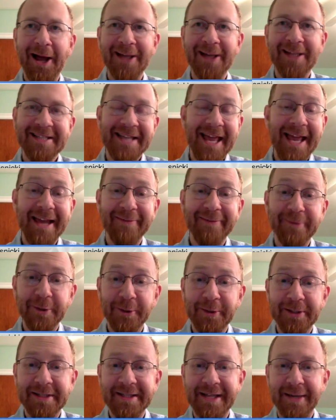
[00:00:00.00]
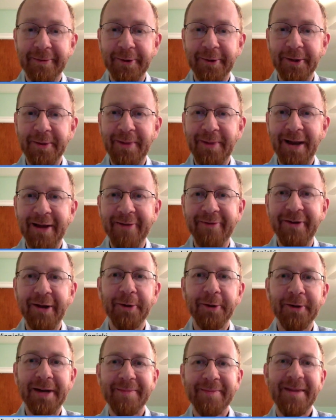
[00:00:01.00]
saved, you could say, really, by a
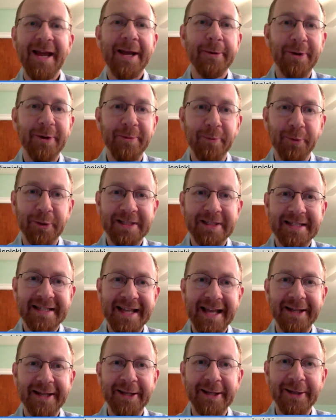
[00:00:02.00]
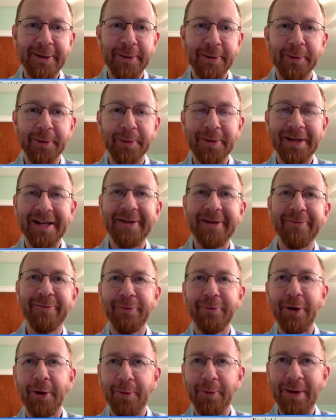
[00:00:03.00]
fellow named Henry Morton Stanley, who greeted,
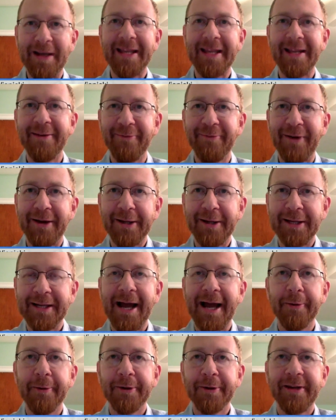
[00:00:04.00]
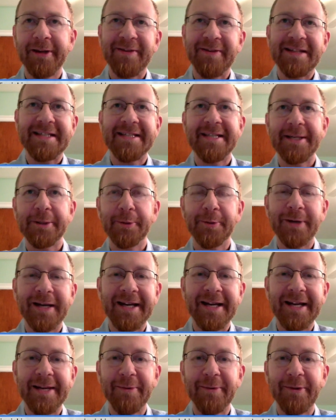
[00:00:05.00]
when he finally encountered Livingstone,
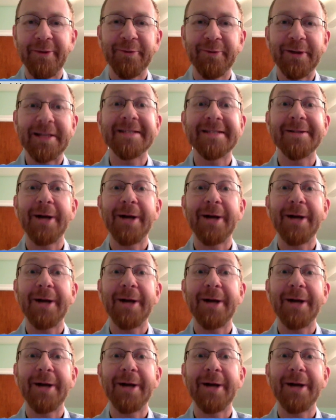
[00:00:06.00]
greeted him with the phrase